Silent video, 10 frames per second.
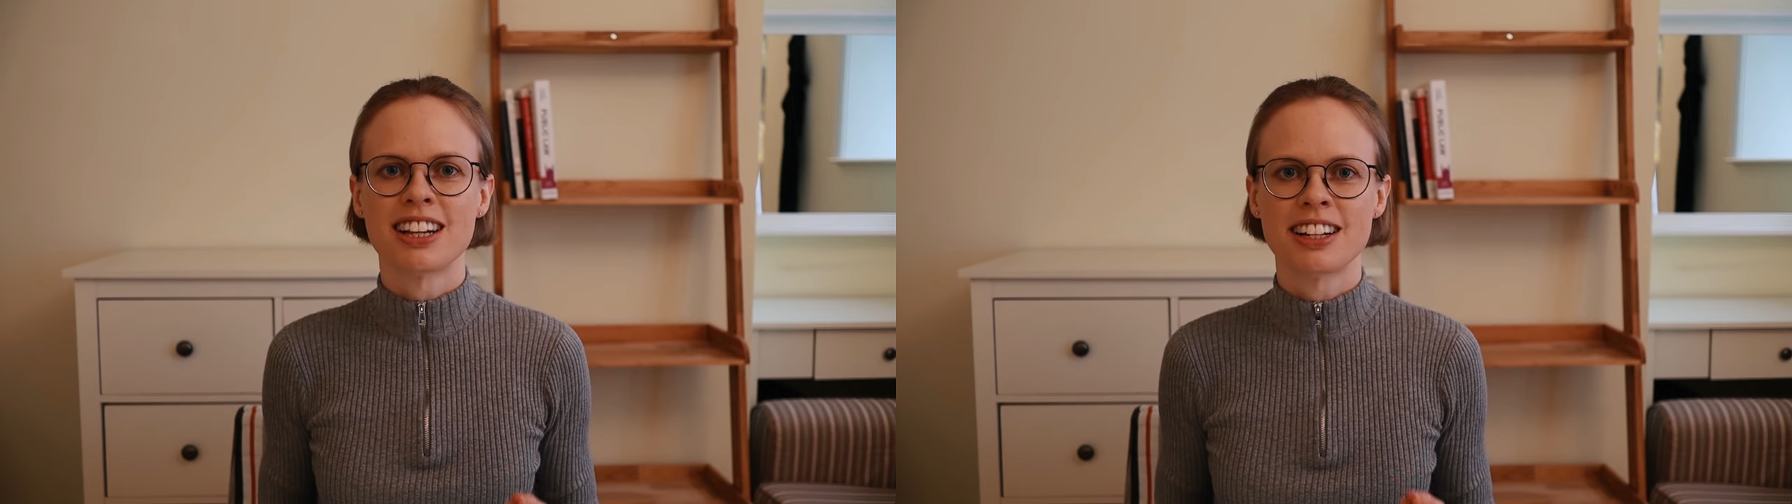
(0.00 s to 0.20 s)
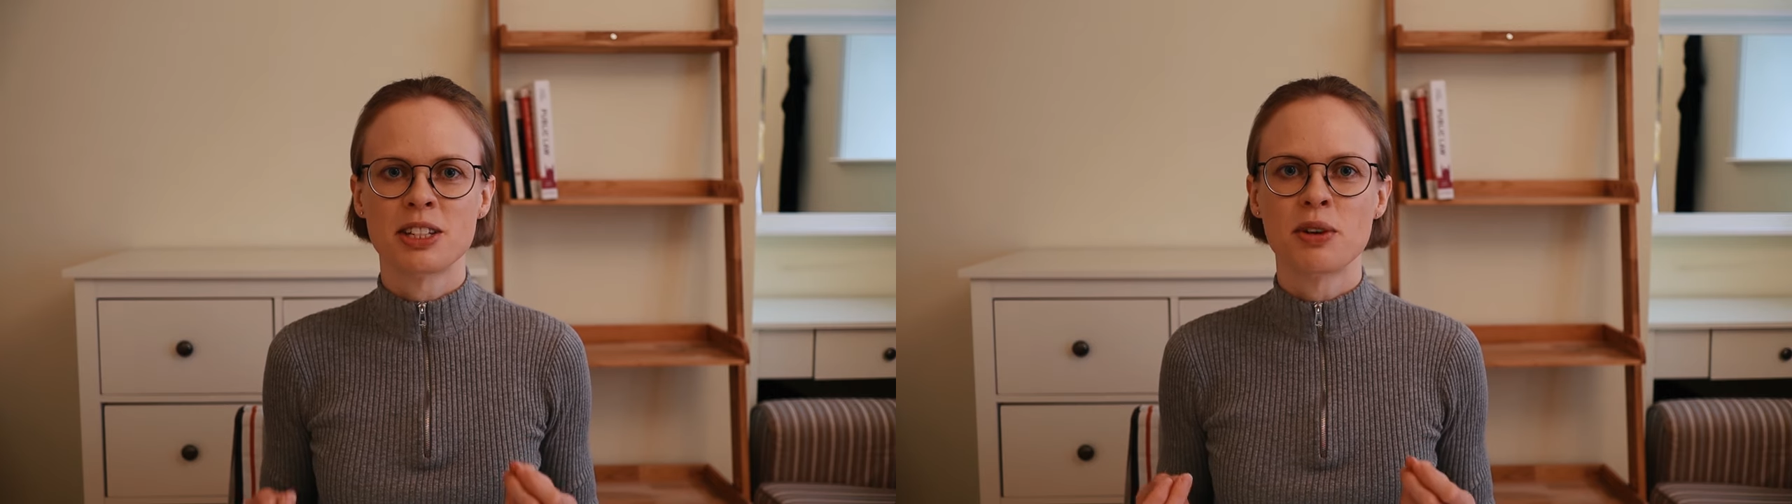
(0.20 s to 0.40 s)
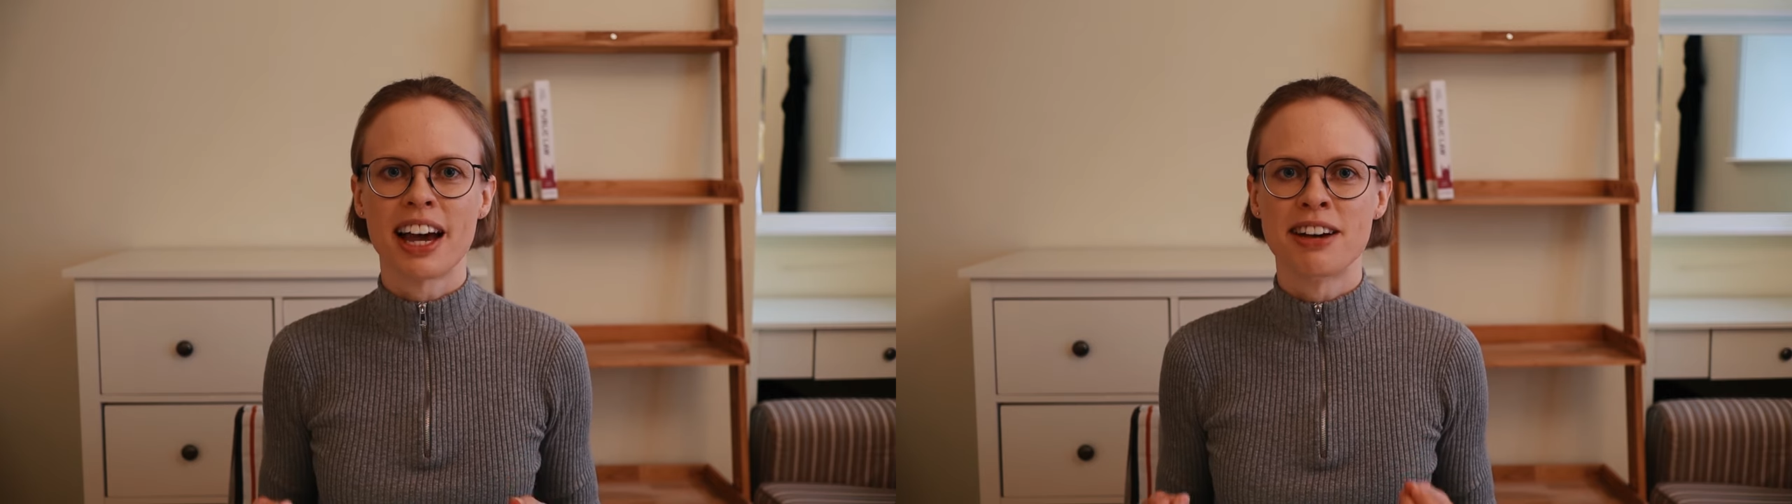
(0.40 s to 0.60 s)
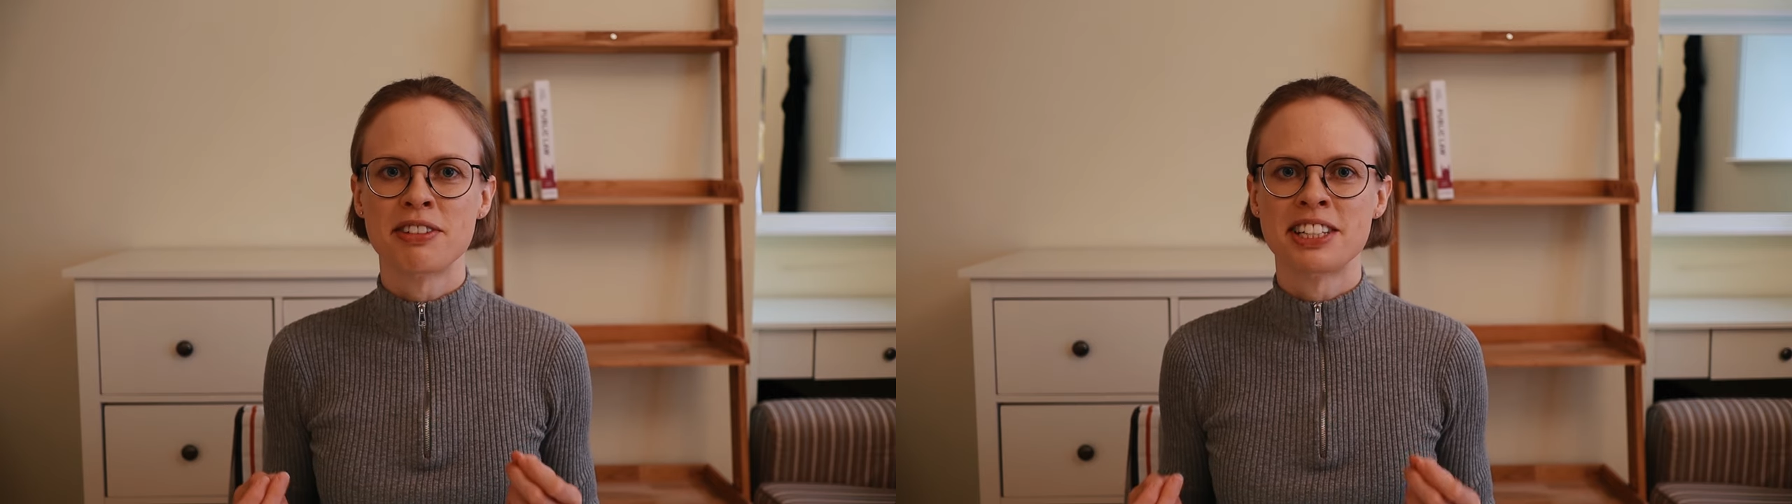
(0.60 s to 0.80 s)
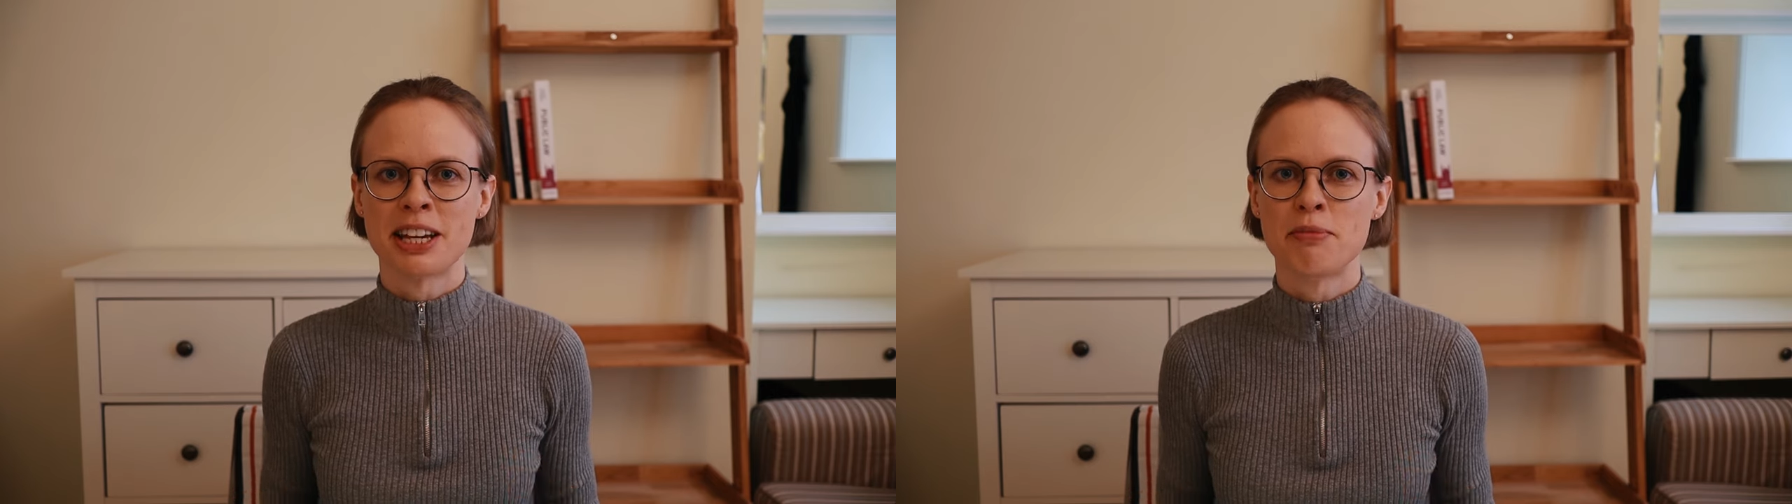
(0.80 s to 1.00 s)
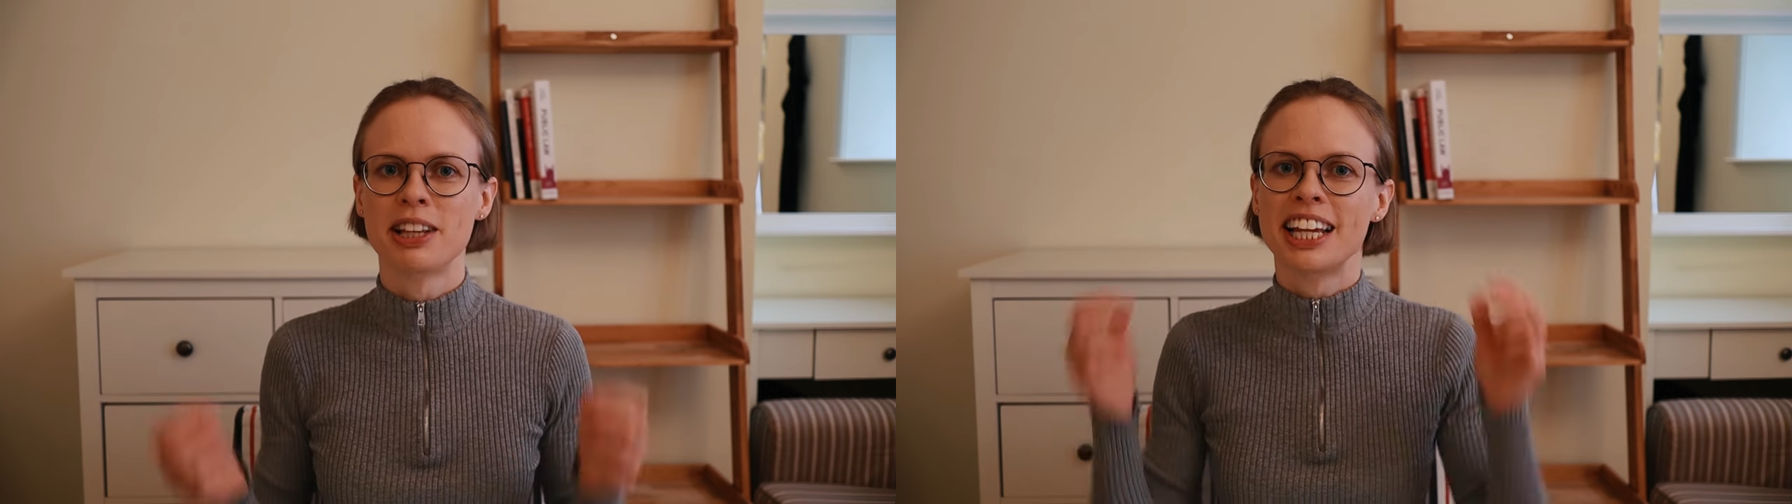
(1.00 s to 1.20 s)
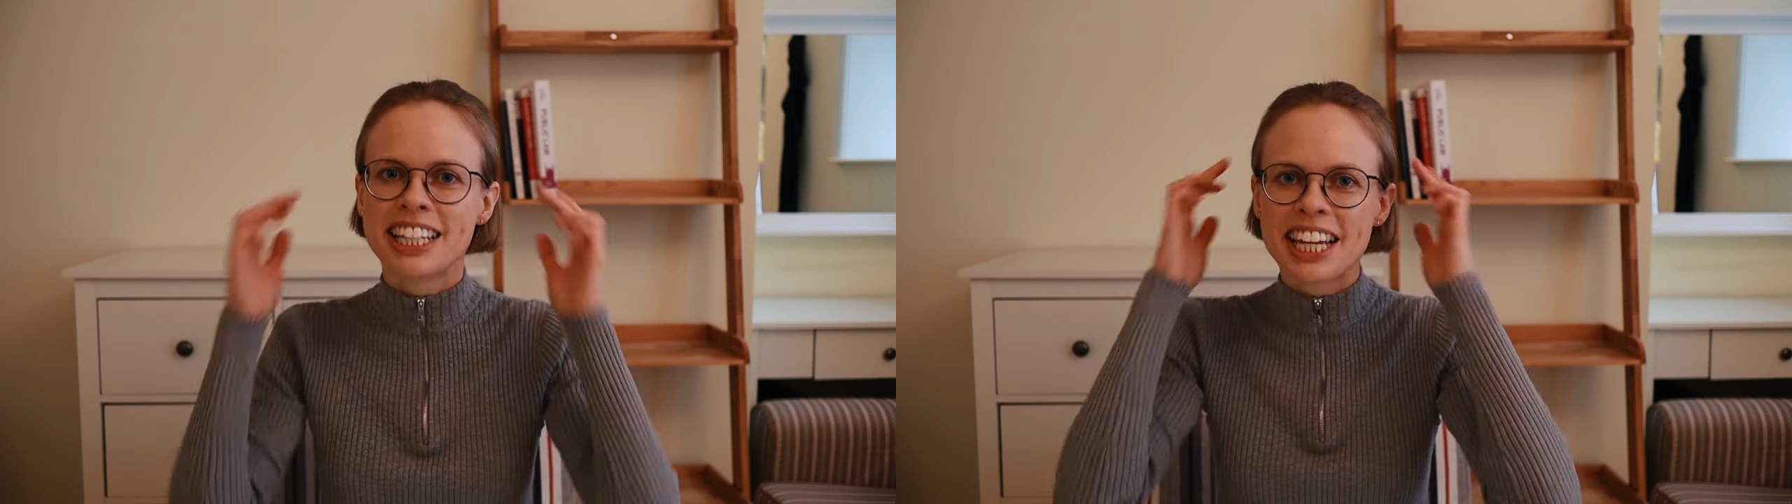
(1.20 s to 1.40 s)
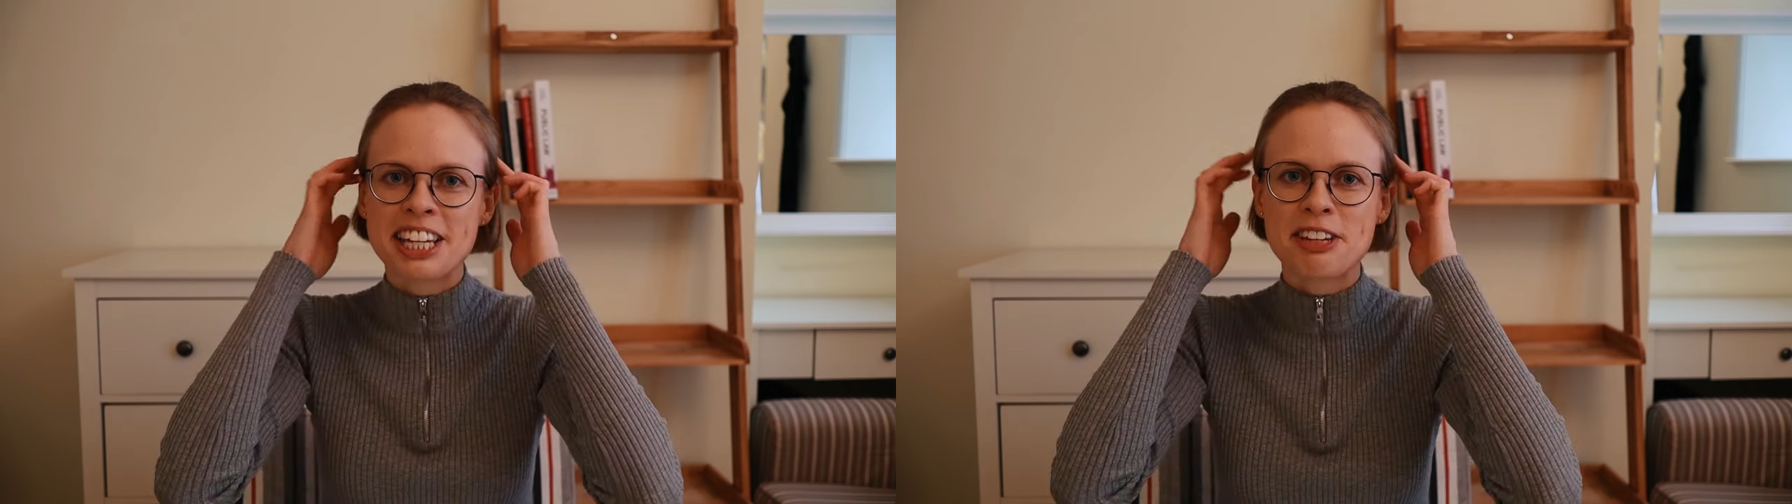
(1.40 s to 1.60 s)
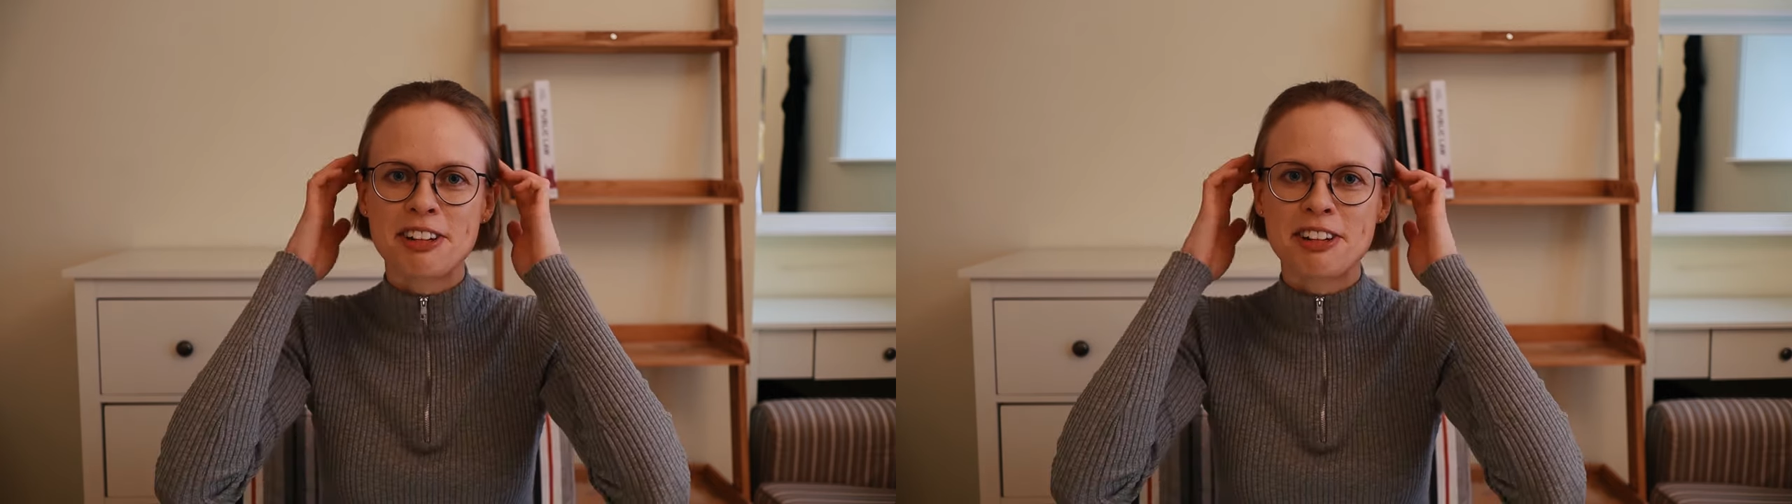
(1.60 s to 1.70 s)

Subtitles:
that you have a template in